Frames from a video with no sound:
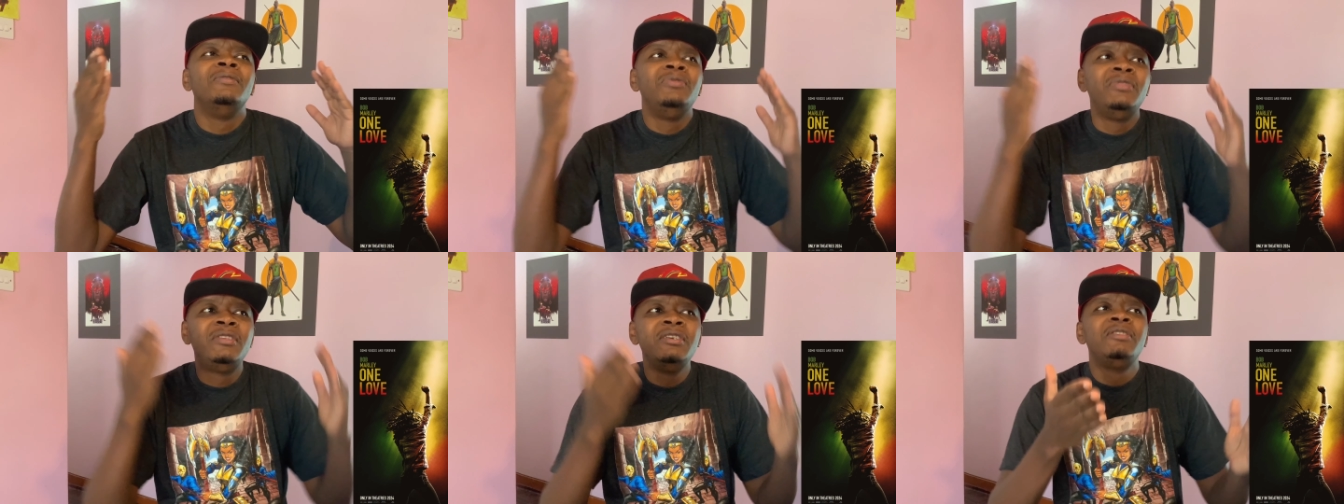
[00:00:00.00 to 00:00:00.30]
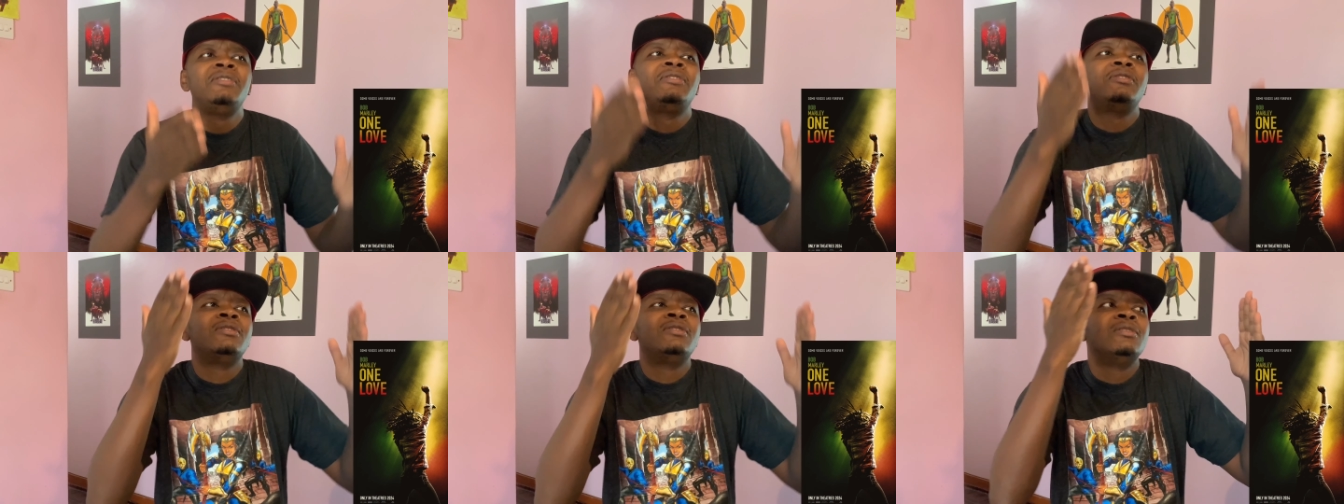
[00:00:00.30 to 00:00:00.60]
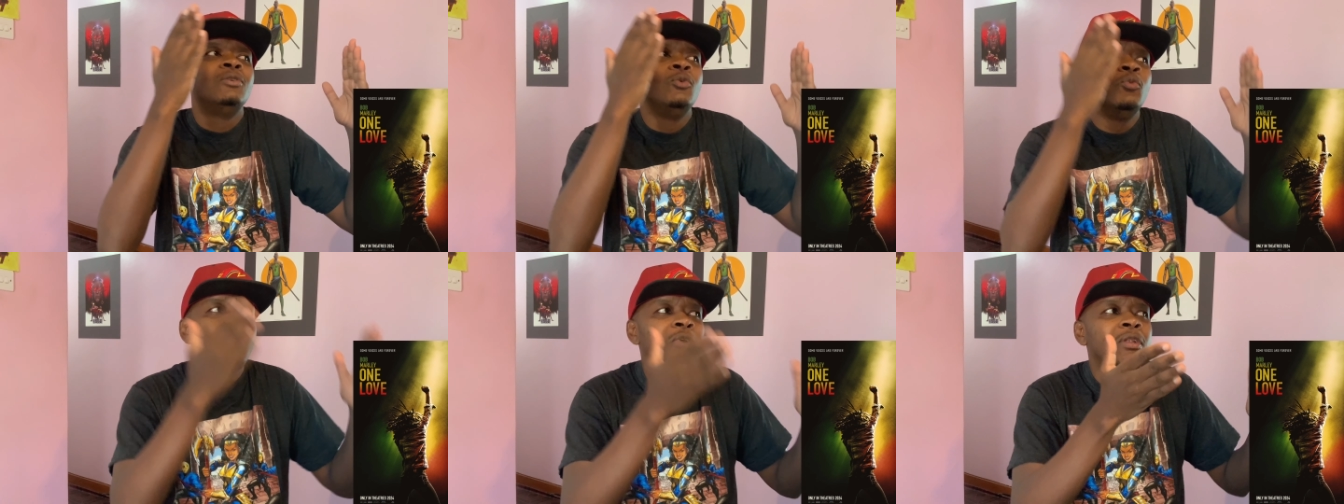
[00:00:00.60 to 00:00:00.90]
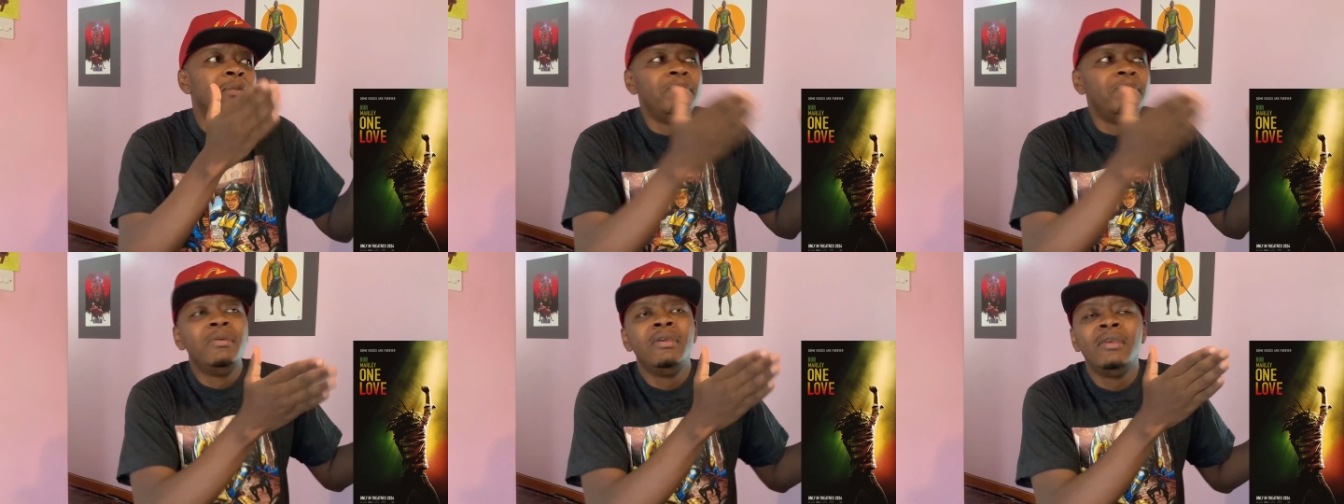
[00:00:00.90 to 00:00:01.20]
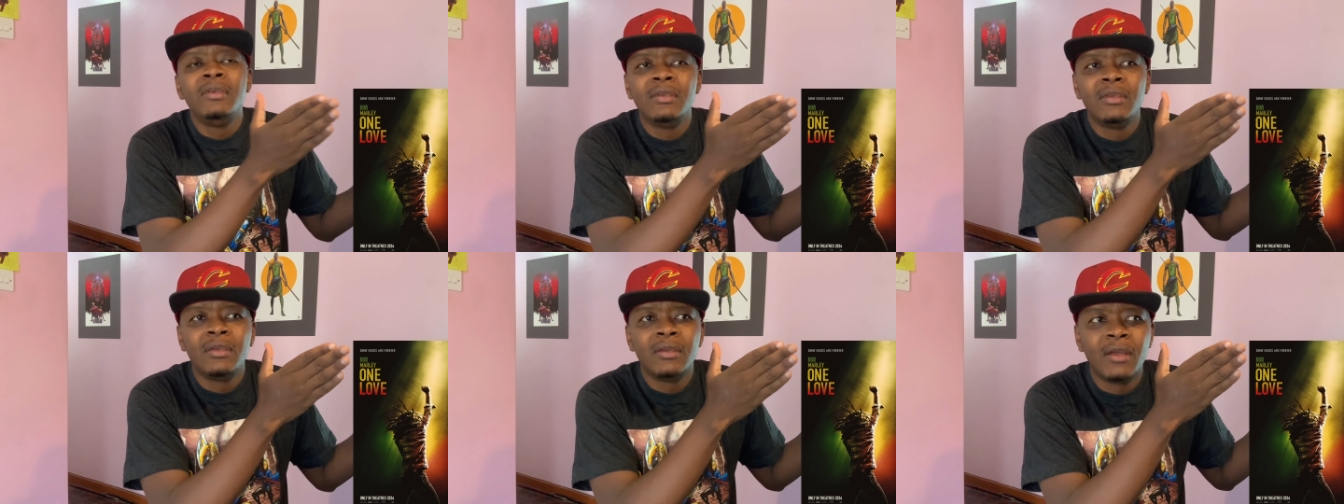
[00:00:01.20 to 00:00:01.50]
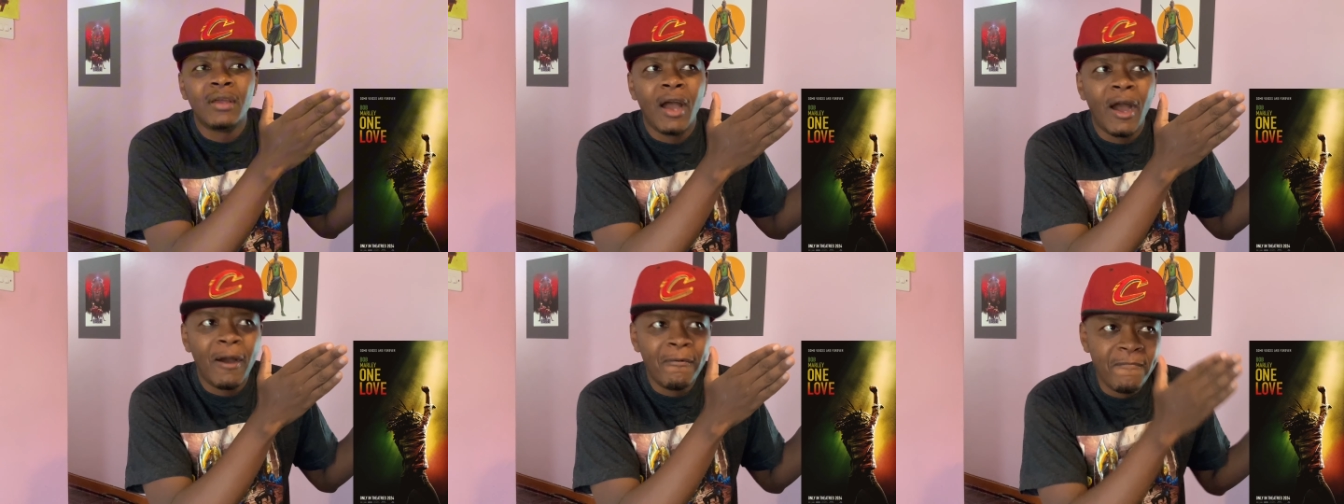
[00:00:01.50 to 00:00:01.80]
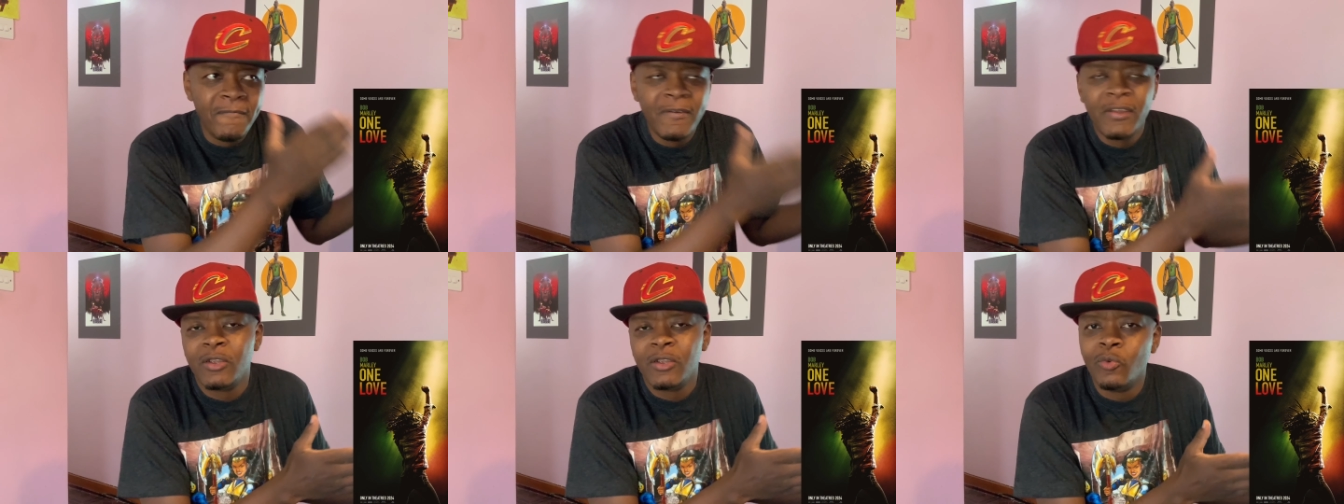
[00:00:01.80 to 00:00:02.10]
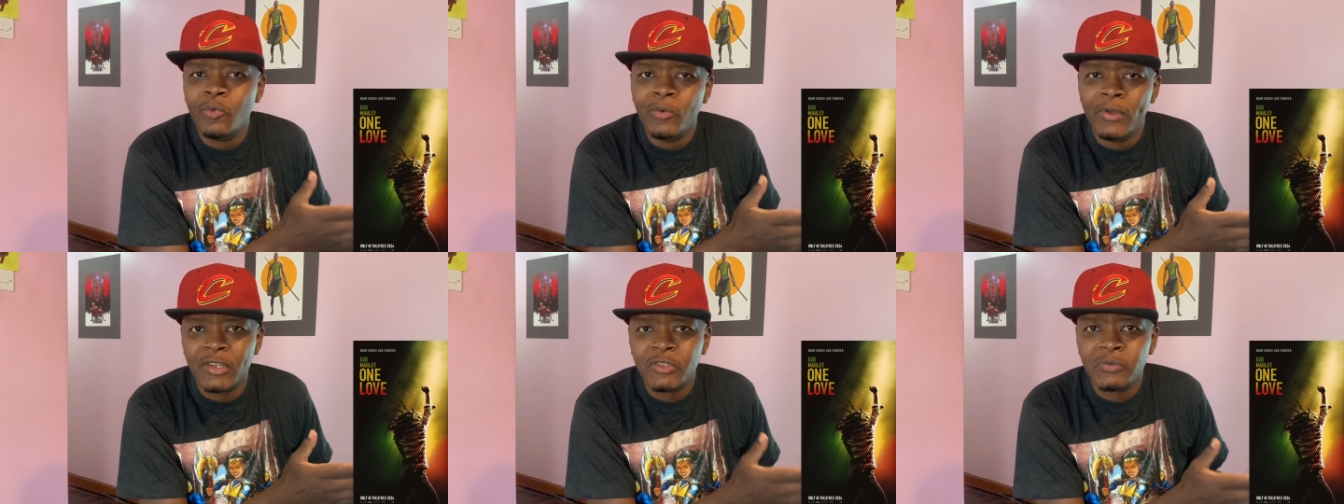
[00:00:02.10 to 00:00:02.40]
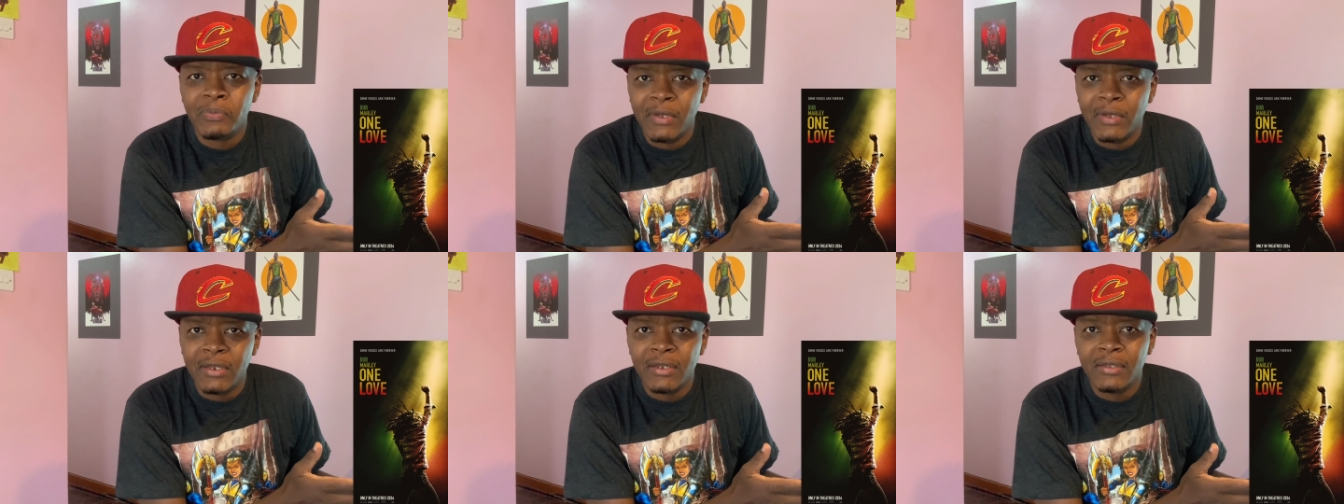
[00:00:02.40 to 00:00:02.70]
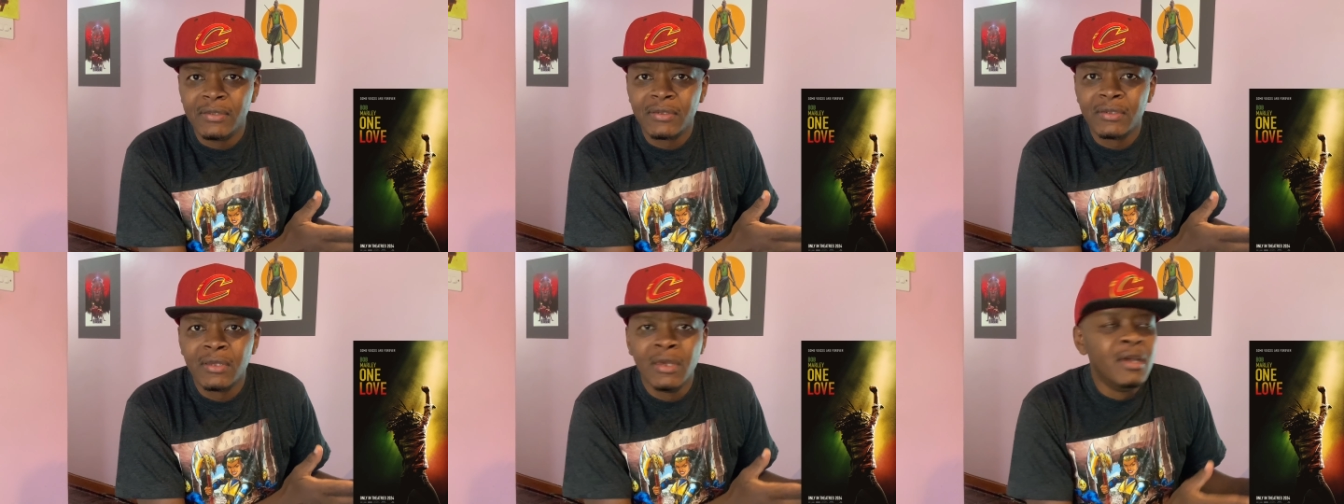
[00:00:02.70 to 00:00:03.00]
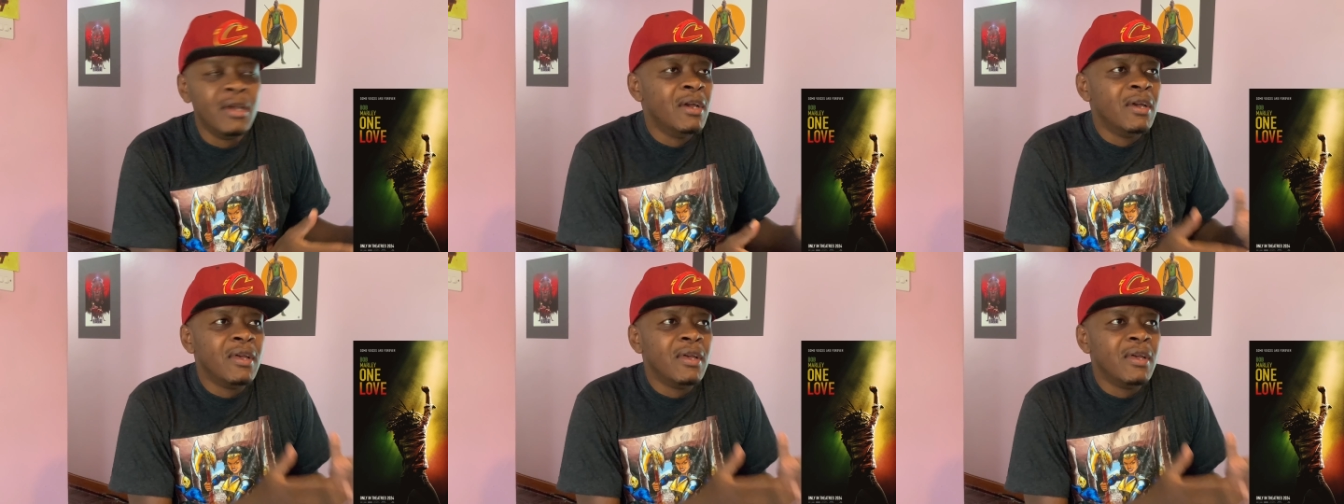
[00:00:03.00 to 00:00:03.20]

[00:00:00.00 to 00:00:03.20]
this will be a very good experience.